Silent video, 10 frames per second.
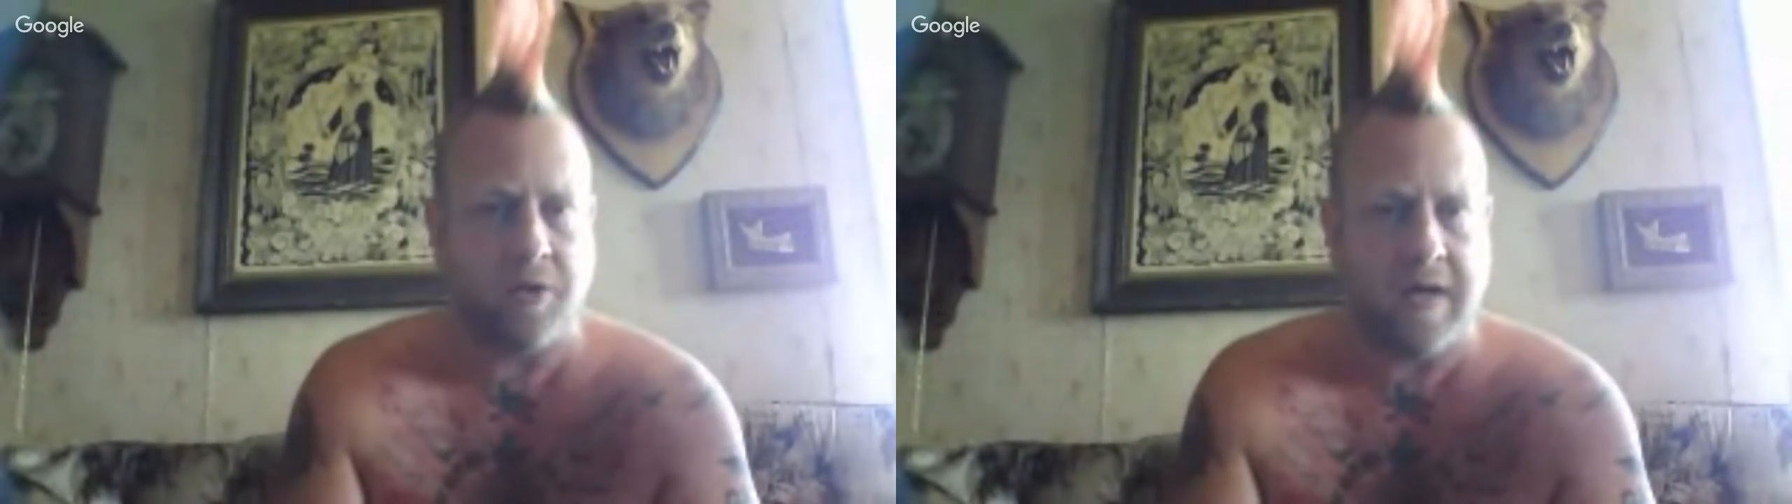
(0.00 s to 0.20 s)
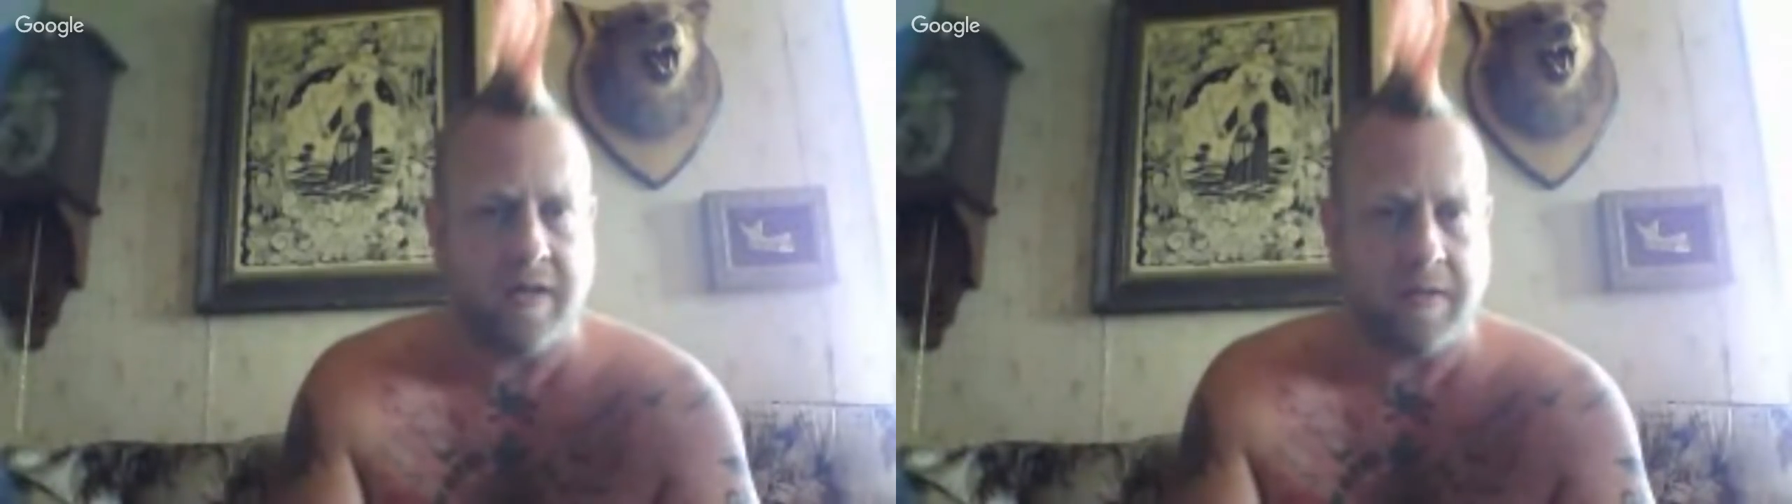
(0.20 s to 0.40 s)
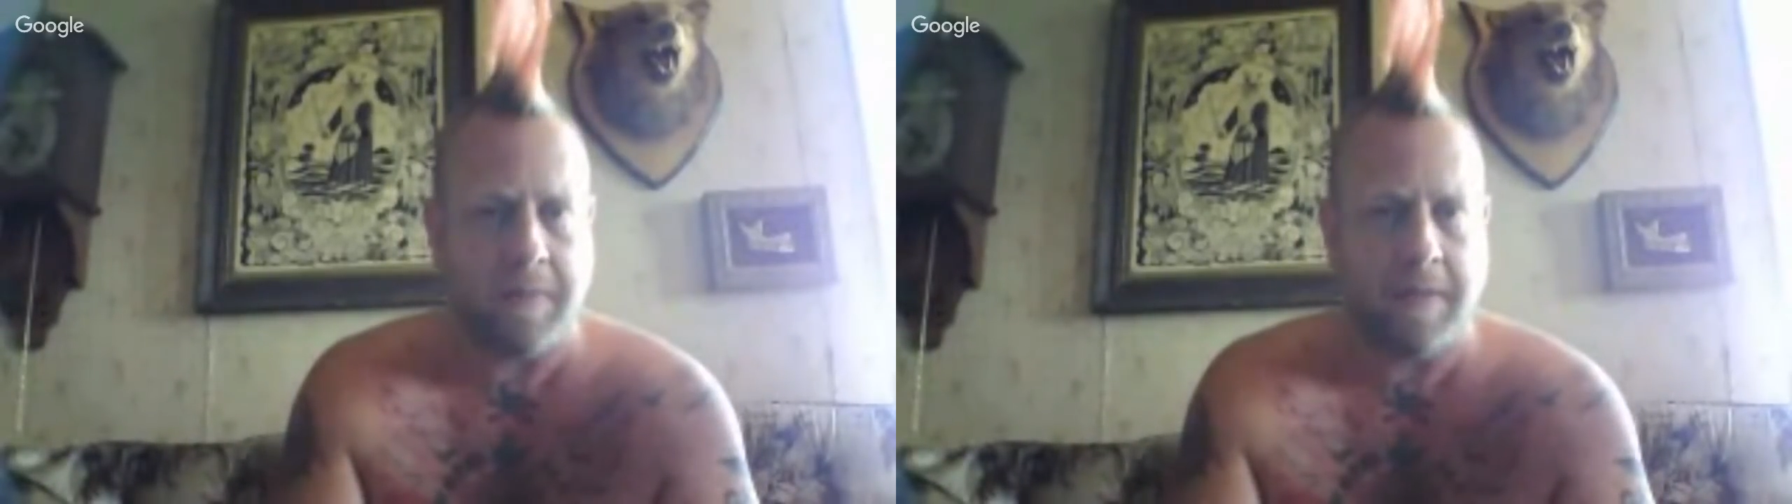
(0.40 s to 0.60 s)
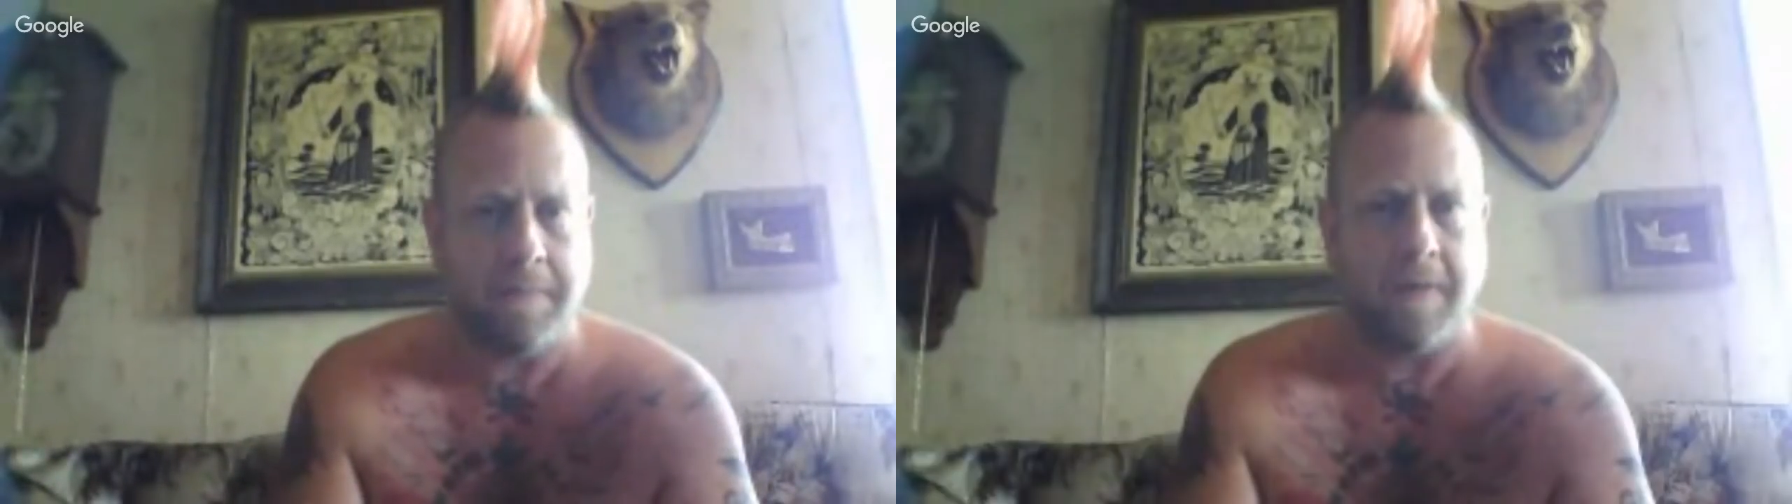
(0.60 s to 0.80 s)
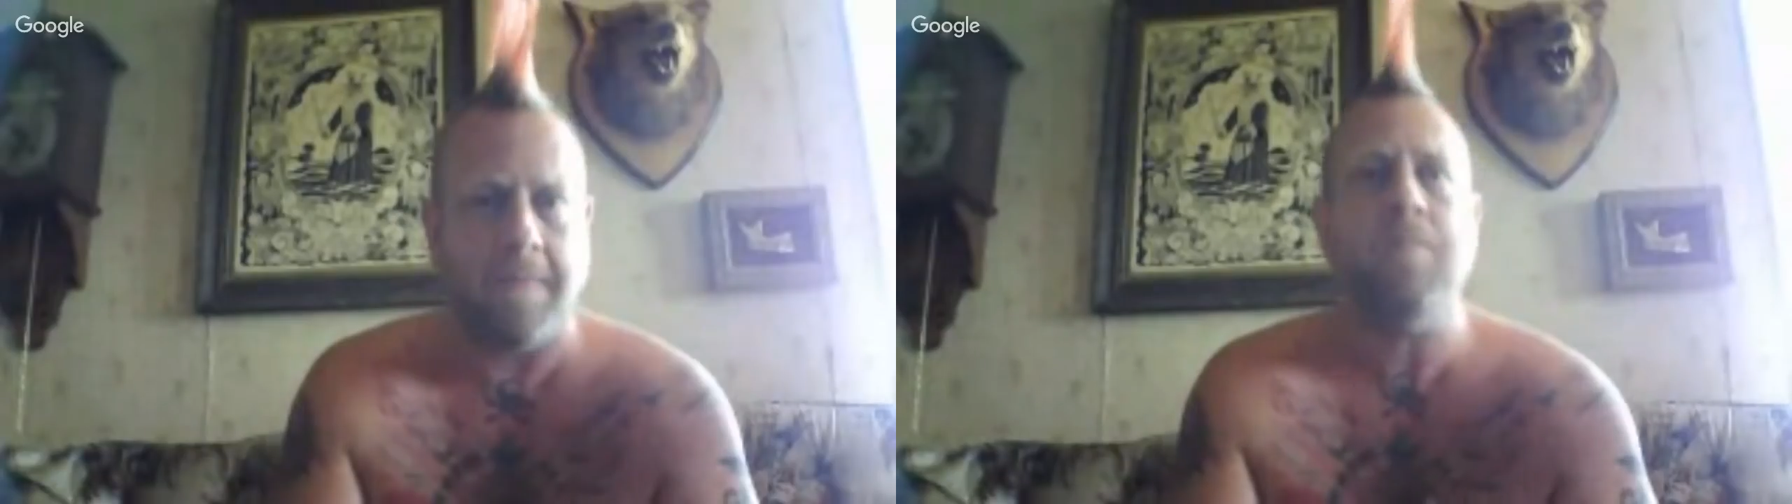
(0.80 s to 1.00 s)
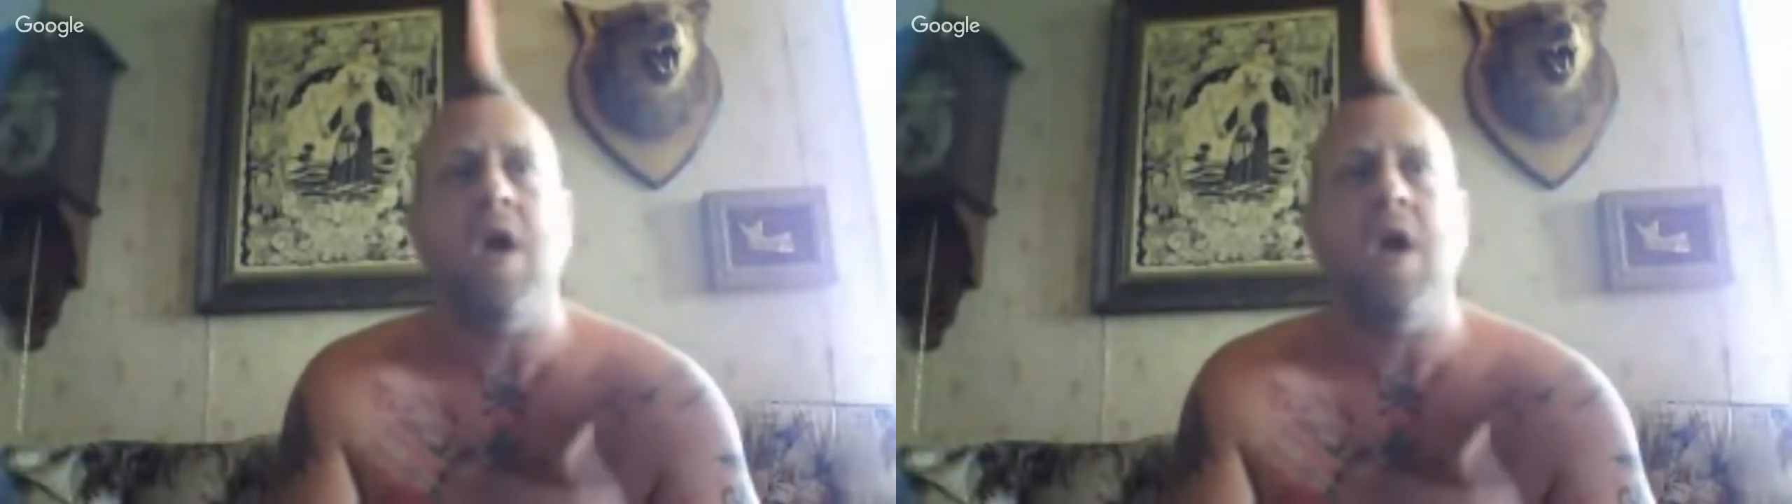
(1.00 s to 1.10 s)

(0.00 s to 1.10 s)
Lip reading: crazy people.